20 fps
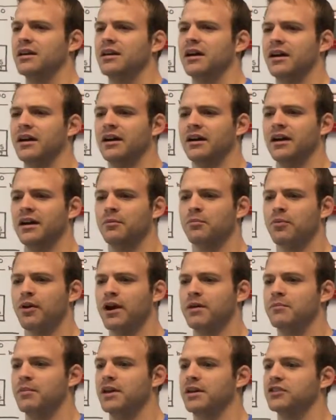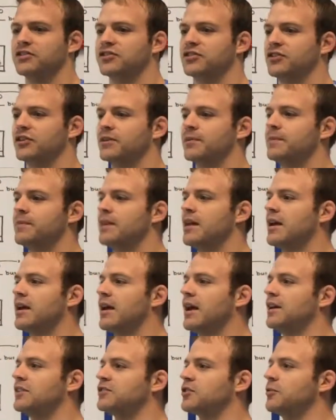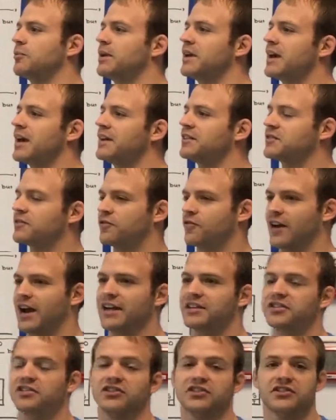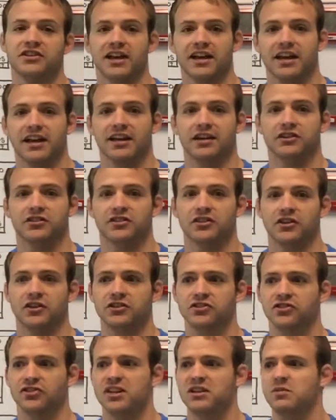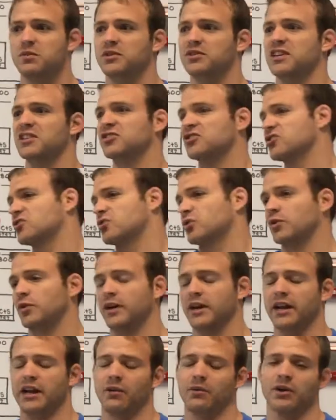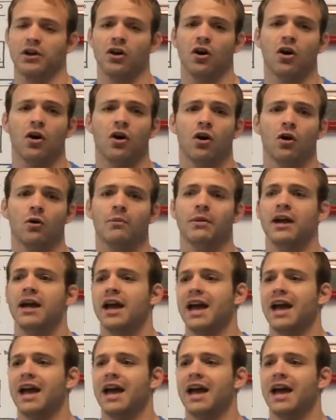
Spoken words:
a Prime Minister. And so being as France isn't taking us seriously, we say, screw it, and we go home.